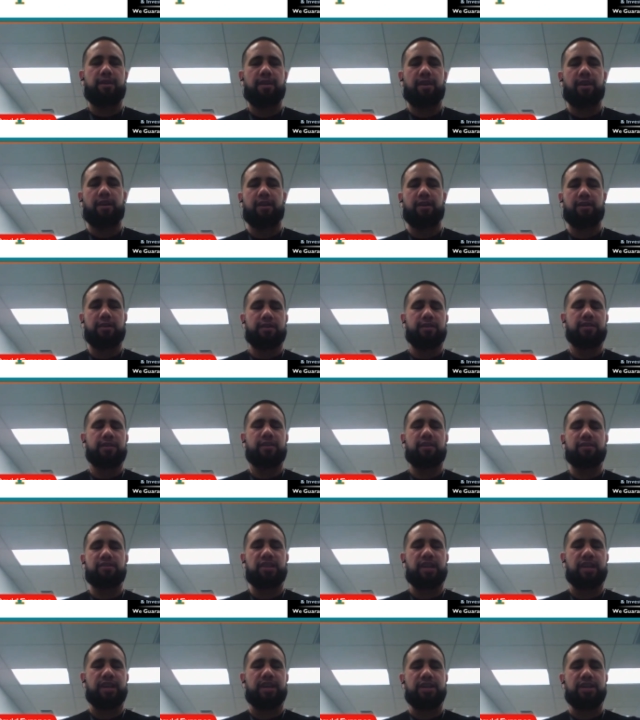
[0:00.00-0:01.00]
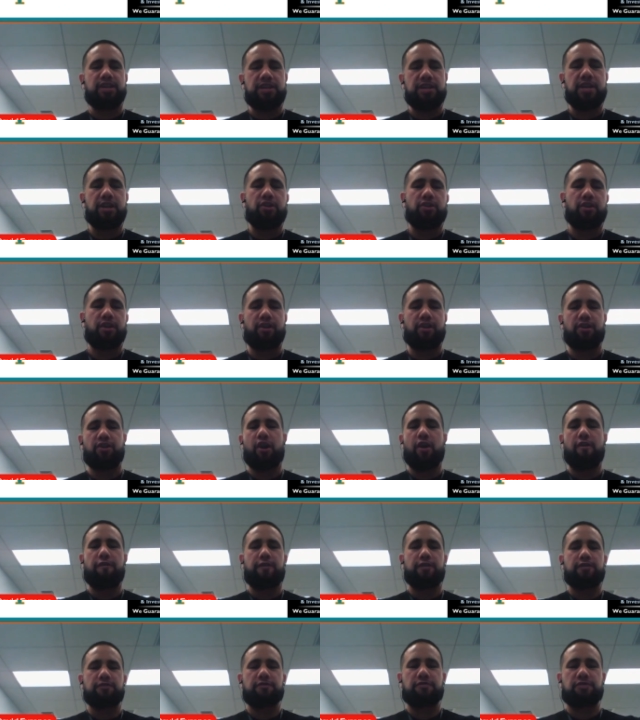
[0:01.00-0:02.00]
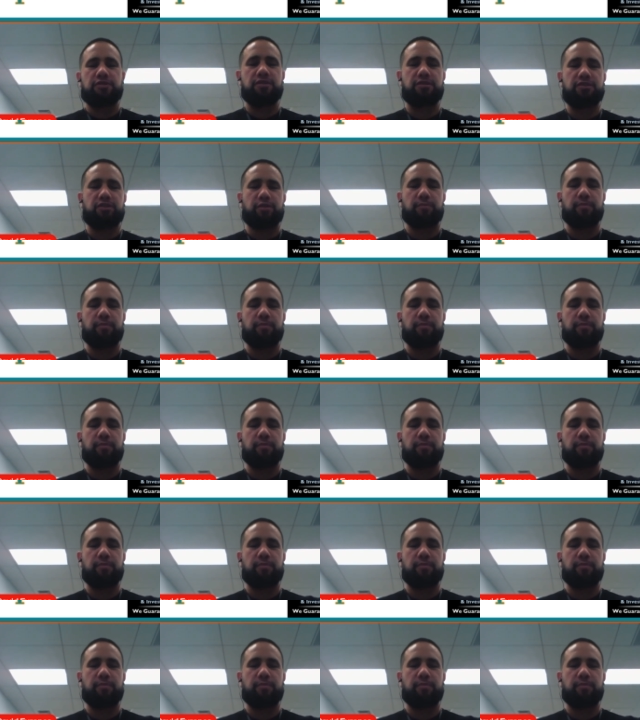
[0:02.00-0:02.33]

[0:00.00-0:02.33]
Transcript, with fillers: uh, a second year in an offensive system.